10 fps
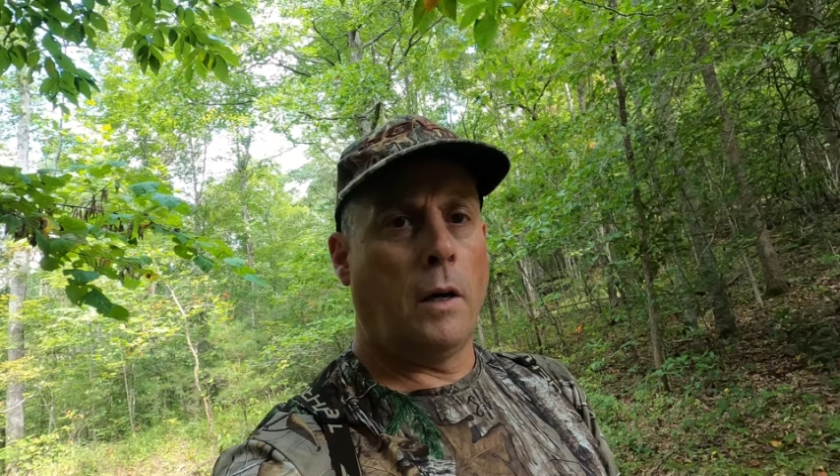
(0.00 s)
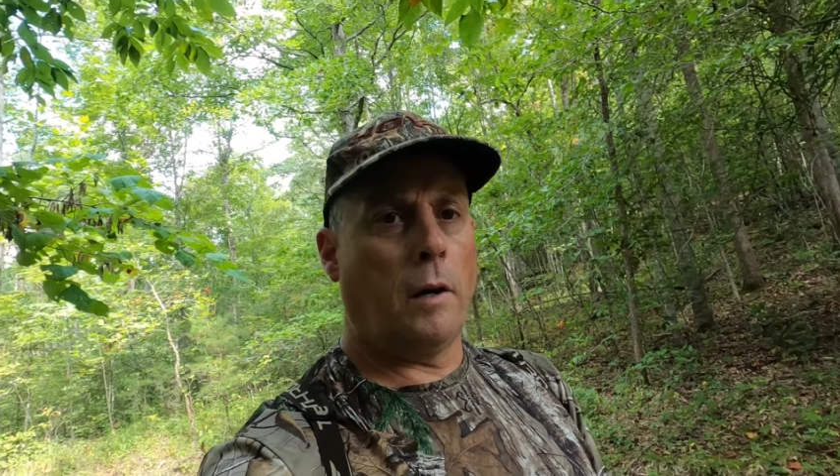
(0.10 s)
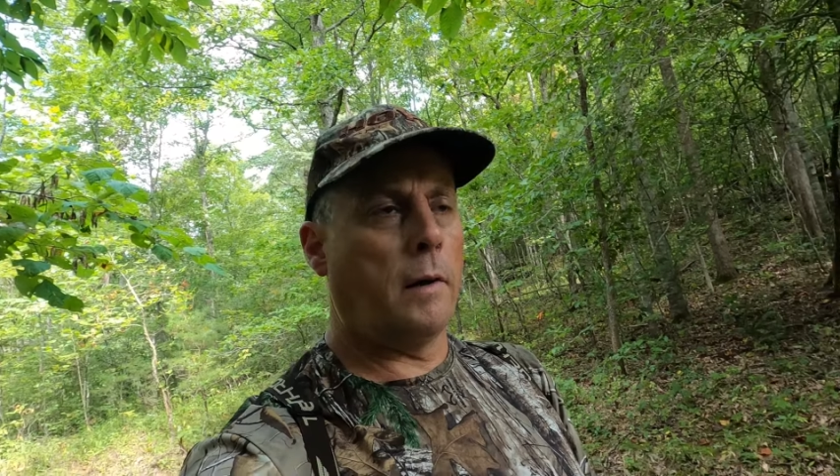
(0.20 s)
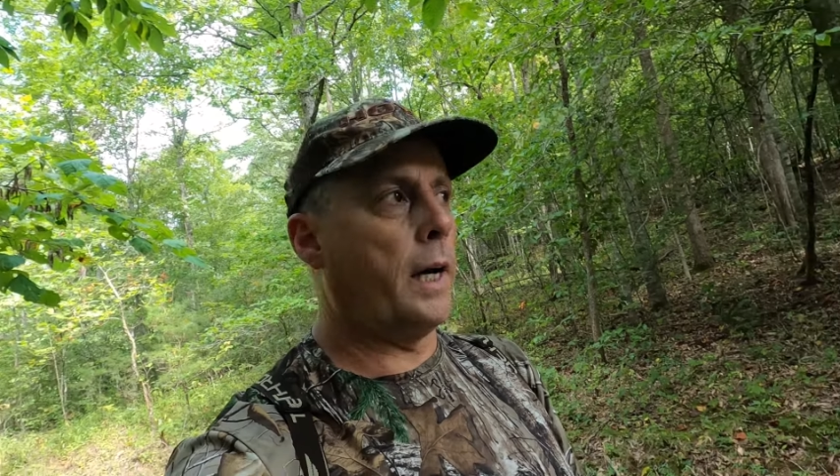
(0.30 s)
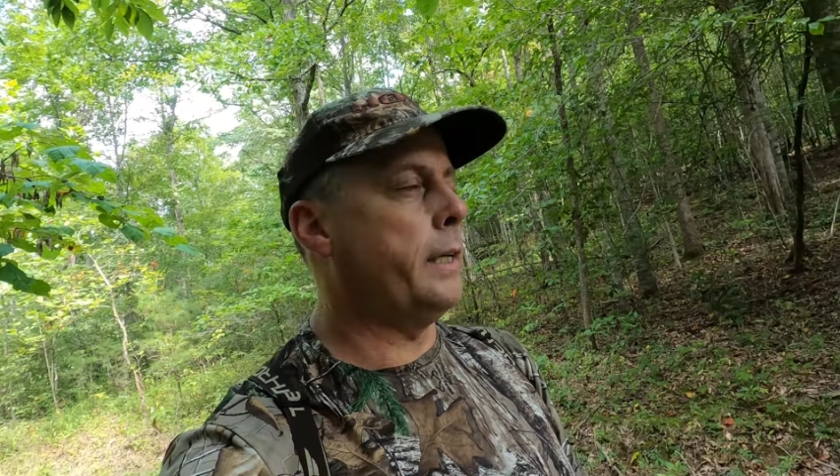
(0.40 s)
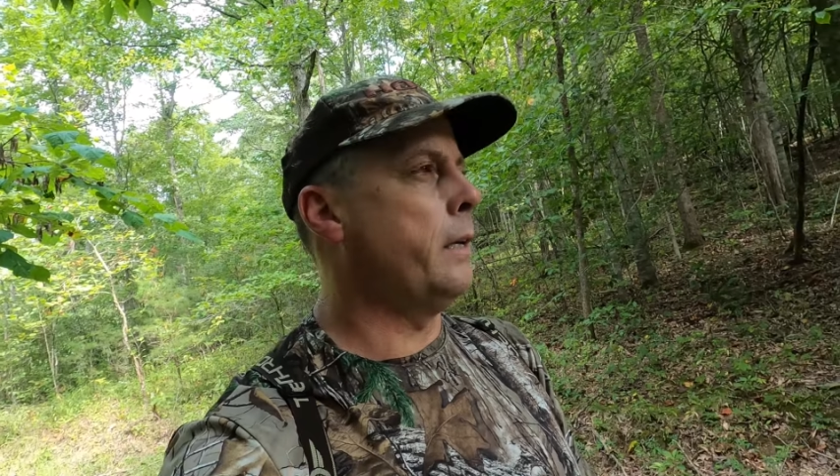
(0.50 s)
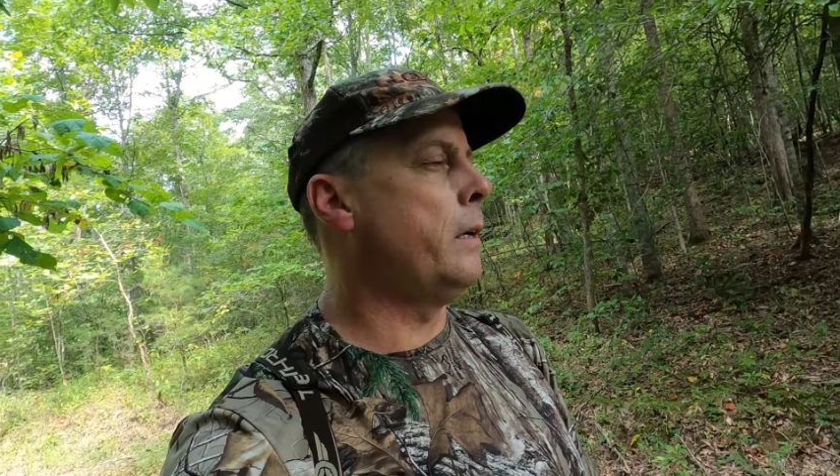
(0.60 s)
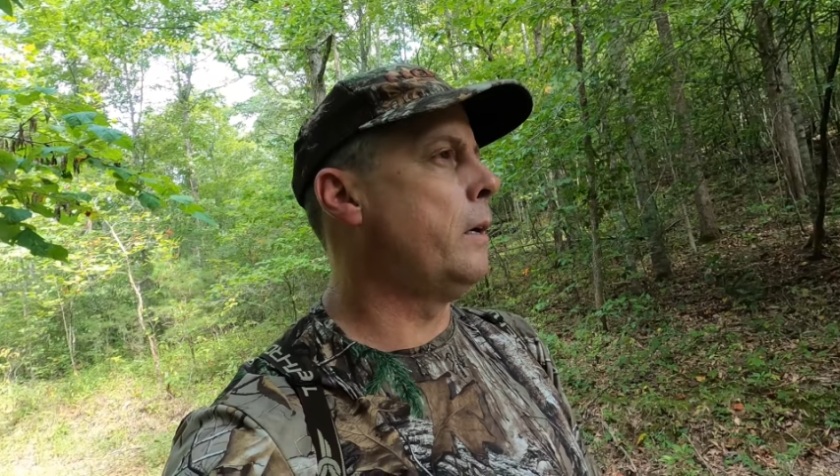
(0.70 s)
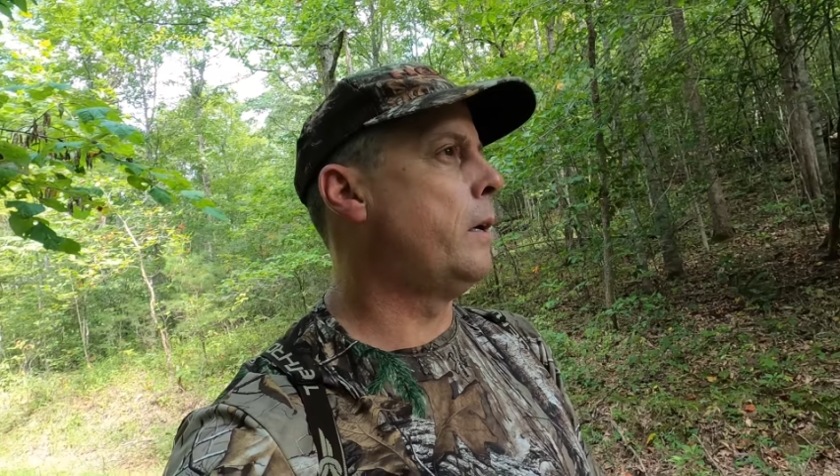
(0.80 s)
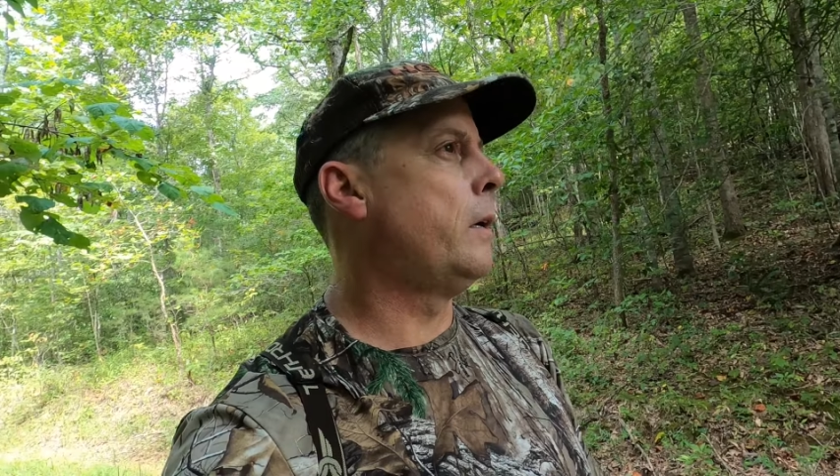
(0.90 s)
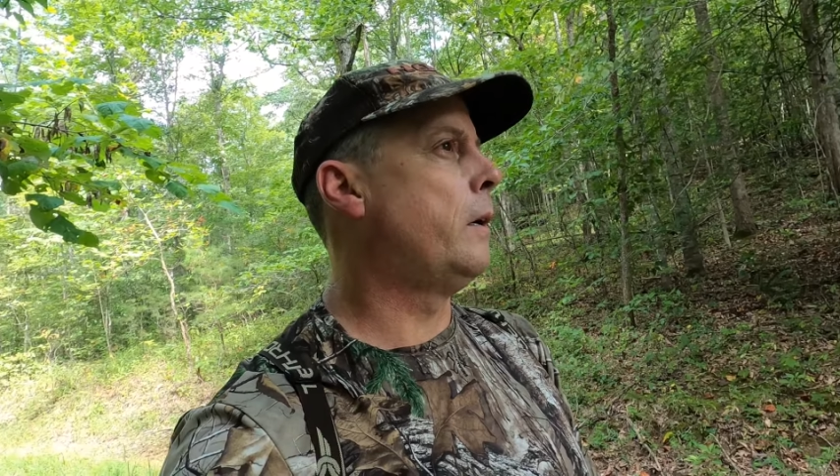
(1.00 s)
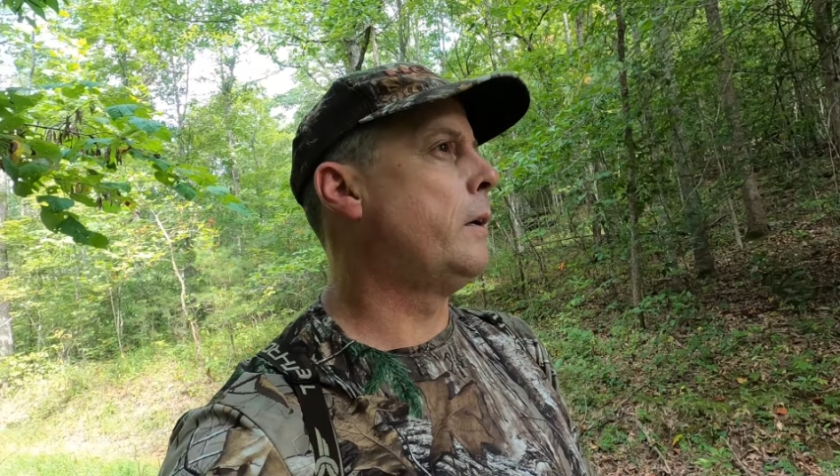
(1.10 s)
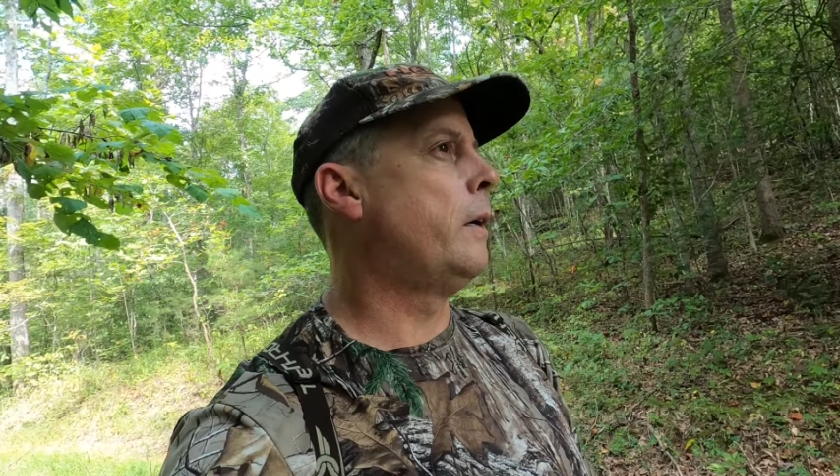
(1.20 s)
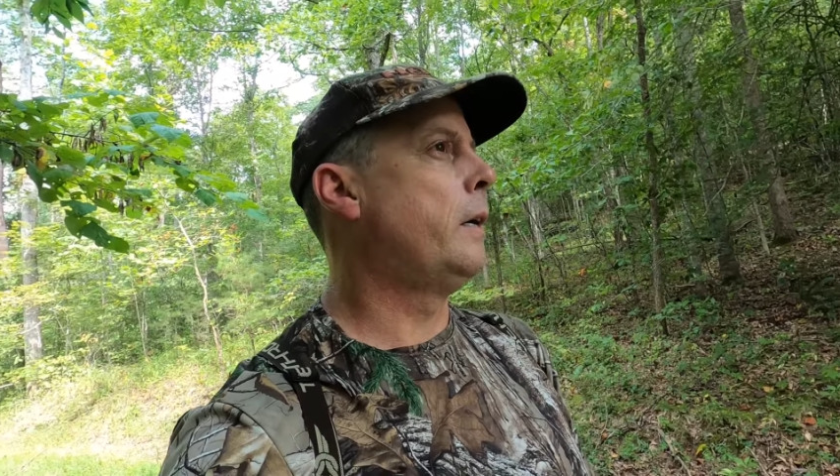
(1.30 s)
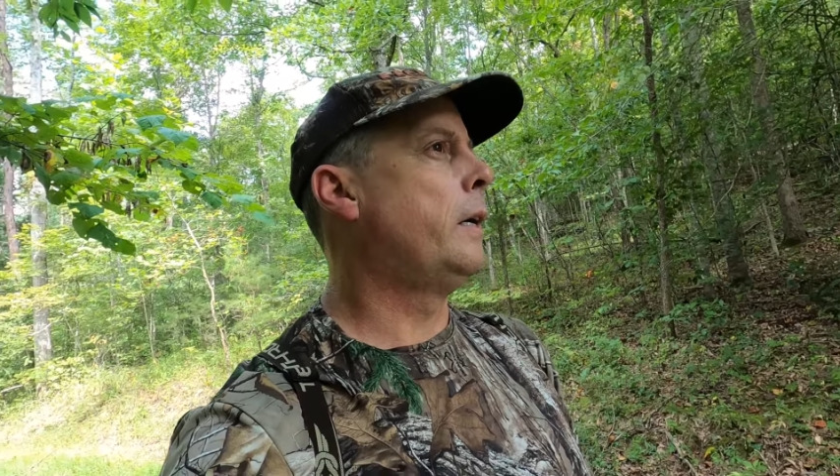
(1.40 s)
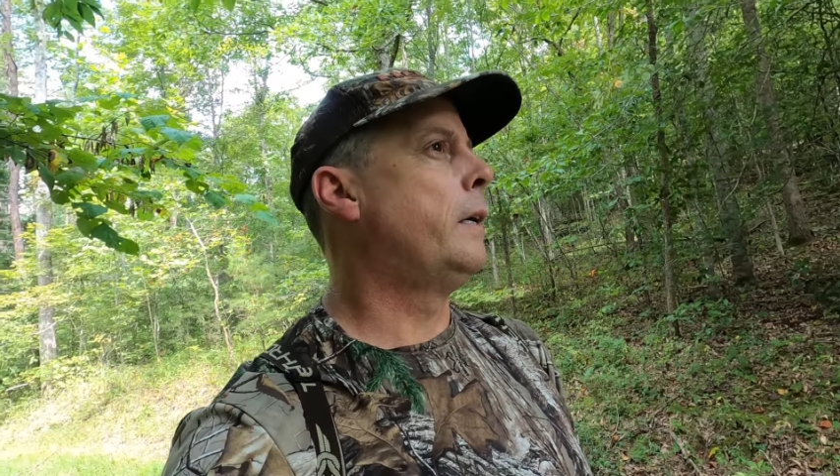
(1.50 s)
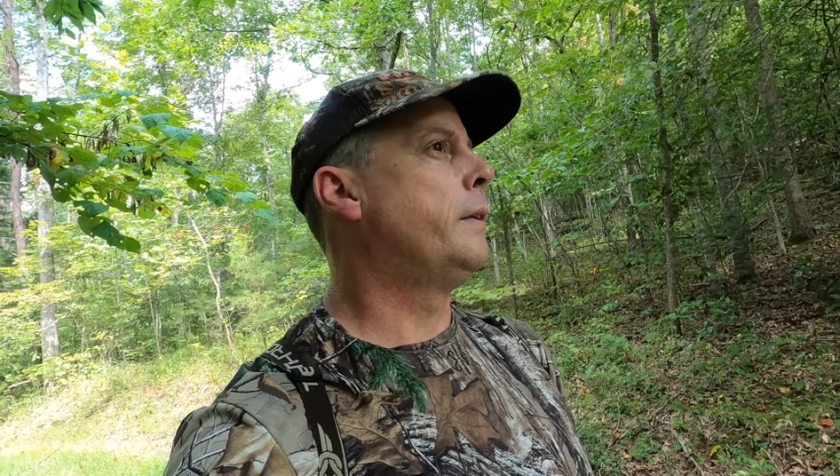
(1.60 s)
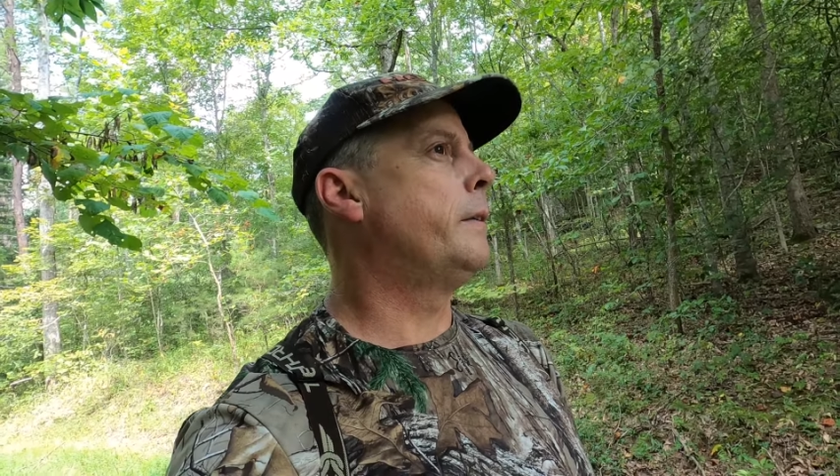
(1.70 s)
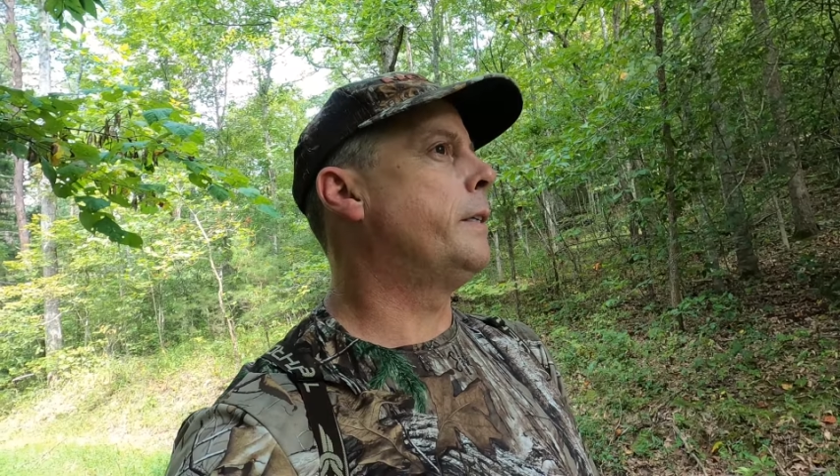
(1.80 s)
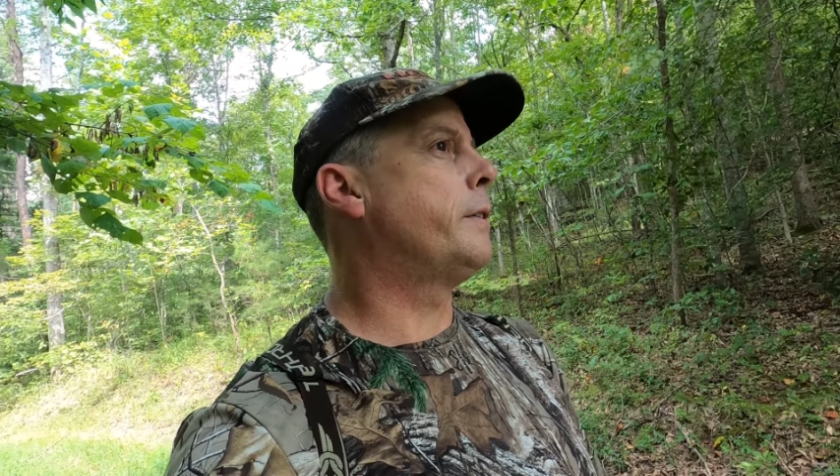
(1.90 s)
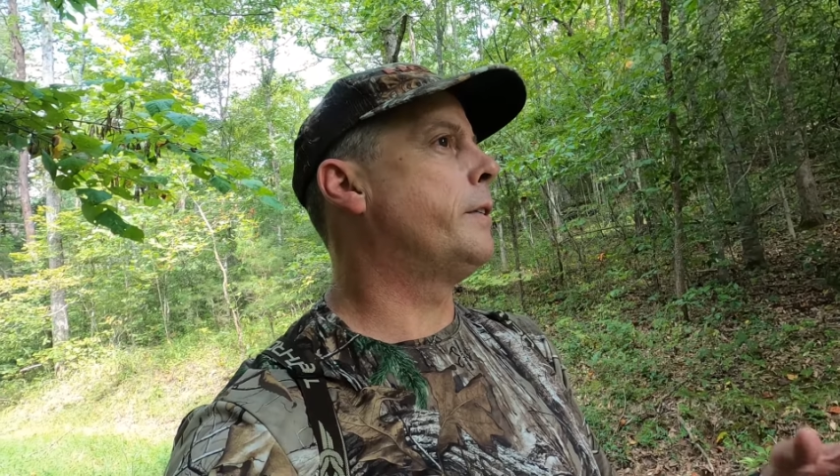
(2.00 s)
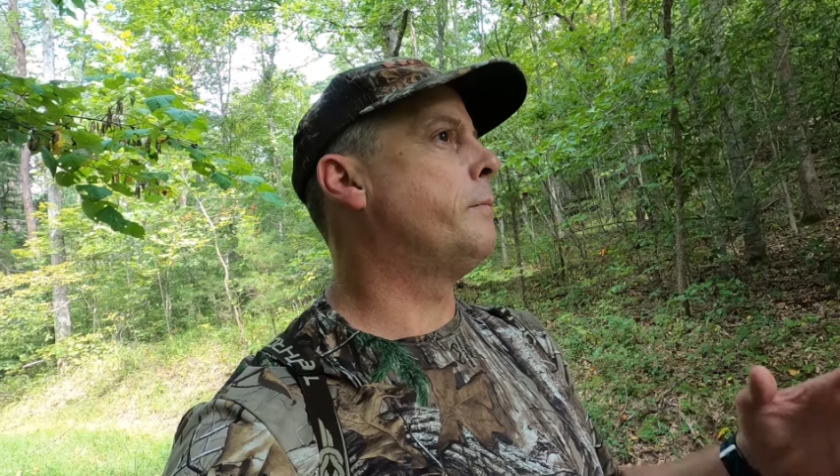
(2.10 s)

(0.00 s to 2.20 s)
All right, this